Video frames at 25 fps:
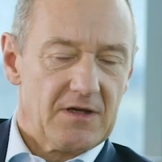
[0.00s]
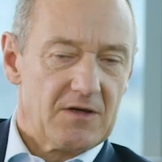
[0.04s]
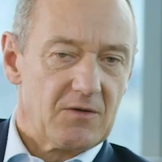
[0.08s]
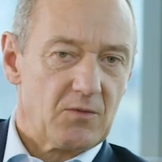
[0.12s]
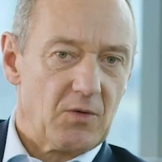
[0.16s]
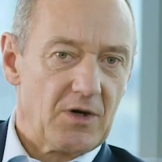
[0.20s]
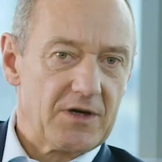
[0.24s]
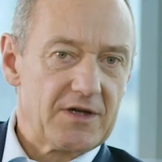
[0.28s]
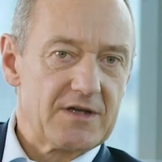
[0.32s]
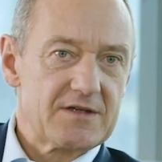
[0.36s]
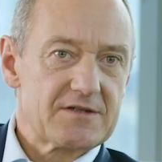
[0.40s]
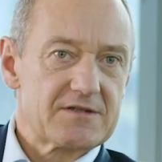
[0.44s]

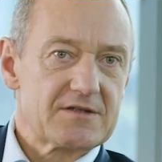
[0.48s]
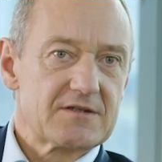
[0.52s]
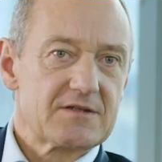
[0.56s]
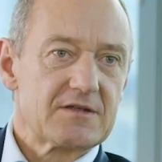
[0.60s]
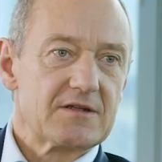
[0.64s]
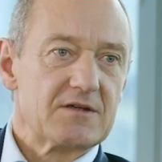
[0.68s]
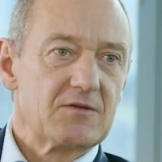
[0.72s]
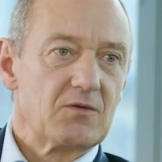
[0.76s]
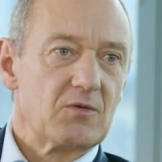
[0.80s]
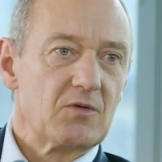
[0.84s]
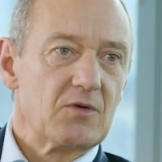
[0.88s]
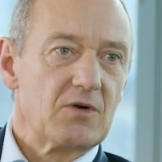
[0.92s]
One is
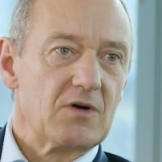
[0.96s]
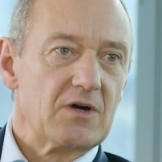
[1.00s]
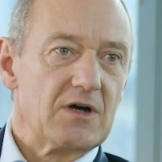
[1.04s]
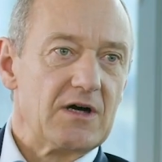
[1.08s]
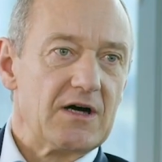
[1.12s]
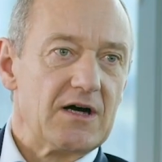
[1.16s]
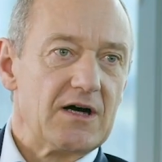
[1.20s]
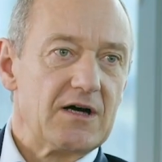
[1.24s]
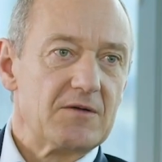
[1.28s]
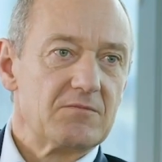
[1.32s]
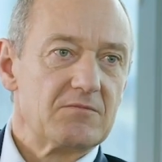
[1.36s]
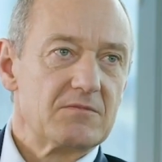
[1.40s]

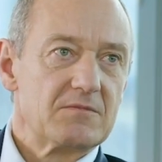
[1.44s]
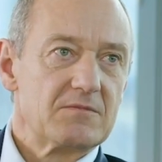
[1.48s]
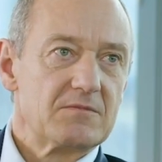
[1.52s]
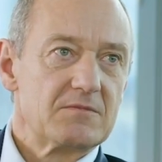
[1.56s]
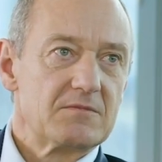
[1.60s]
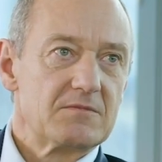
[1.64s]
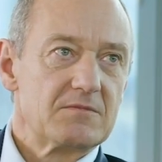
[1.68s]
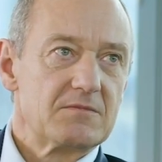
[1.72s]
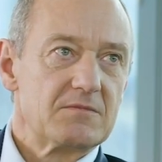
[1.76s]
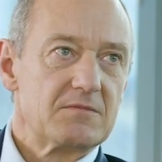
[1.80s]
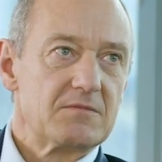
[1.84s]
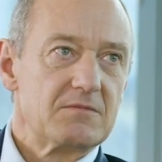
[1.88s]

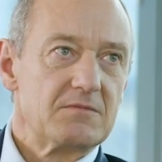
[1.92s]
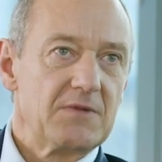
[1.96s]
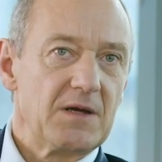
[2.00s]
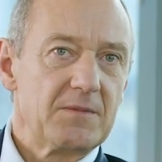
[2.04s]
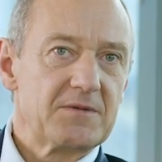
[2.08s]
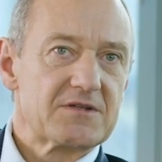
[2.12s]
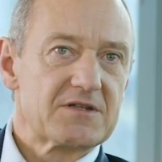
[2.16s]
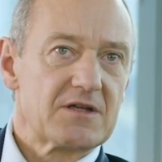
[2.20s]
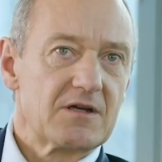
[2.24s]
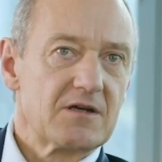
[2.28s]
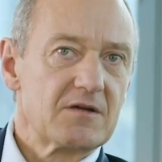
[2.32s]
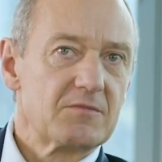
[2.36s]

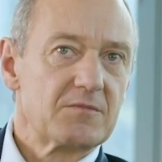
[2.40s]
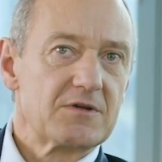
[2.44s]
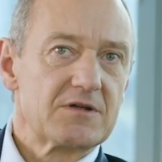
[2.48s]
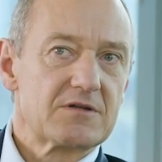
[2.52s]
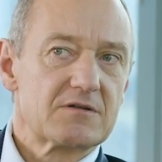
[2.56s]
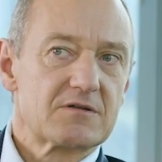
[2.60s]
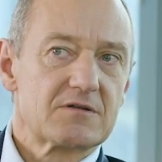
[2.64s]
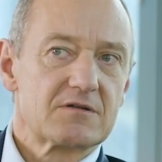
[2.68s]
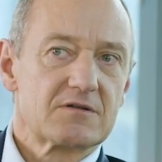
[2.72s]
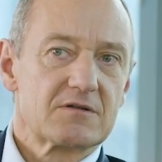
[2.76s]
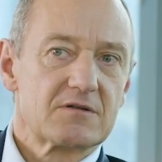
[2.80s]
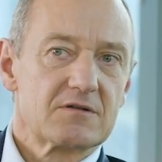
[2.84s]
maybe it's a little
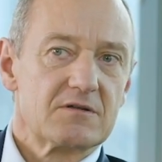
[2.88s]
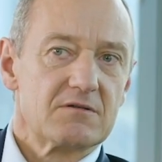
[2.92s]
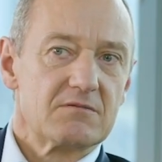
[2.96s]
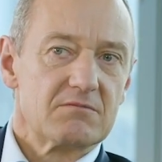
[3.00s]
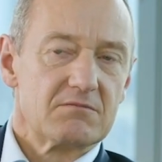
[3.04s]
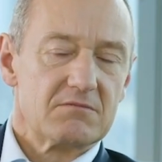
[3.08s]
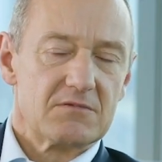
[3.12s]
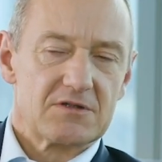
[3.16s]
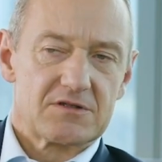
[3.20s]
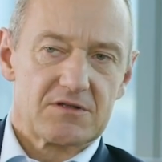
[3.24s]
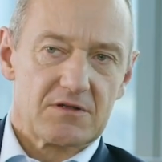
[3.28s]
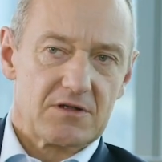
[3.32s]
bit,
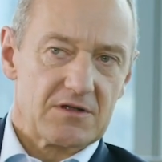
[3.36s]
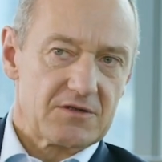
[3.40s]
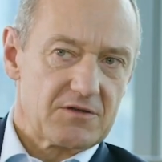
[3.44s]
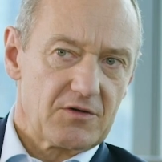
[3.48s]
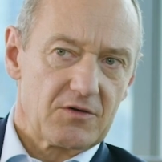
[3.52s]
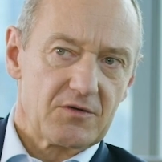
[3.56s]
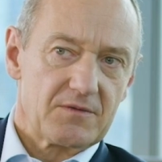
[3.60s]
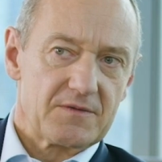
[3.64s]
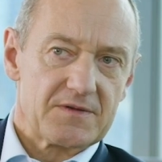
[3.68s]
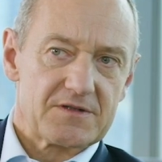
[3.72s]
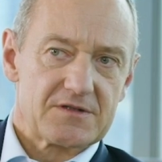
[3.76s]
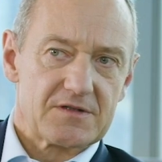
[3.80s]
I
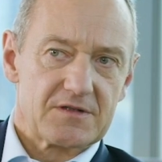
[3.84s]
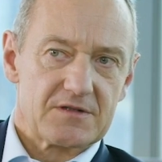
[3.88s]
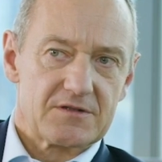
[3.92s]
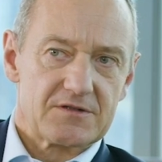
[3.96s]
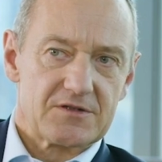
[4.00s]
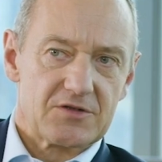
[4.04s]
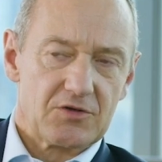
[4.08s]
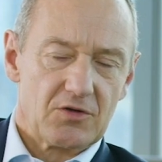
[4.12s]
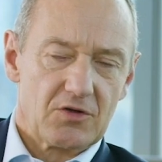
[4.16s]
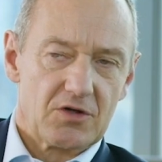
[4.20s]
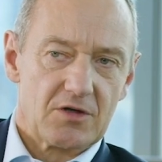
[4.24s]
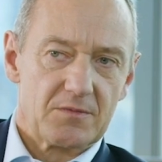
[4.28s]
don't know,
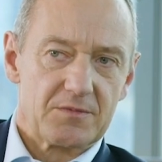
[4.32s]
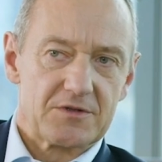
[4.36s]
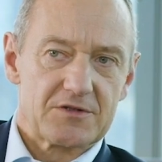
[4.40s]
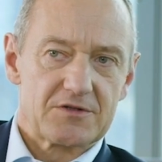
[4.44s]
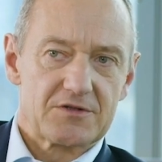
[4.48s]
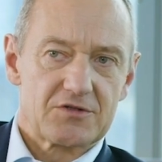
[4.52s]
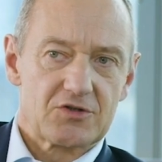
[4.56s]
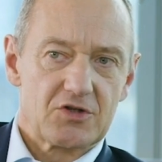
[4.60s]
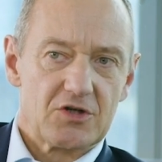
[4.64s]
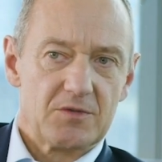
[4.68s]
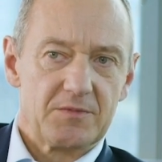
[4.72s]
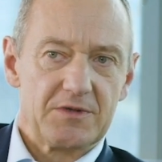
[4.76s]
it's Europe,
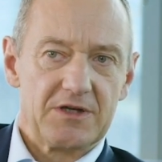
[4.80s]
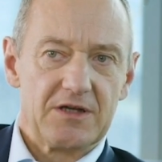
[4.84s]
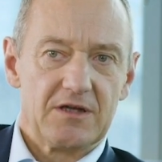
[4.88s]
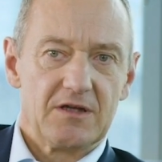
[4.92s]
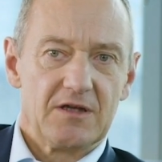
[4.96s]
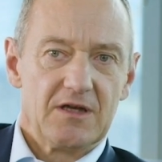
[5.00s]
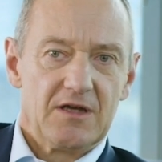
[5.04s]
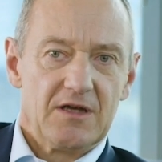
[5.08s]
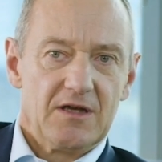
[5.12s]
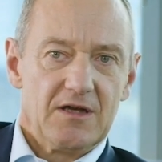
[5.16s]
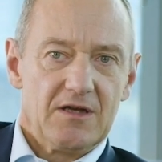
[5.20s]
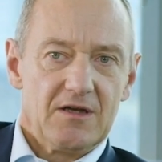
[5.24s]
it's Germany.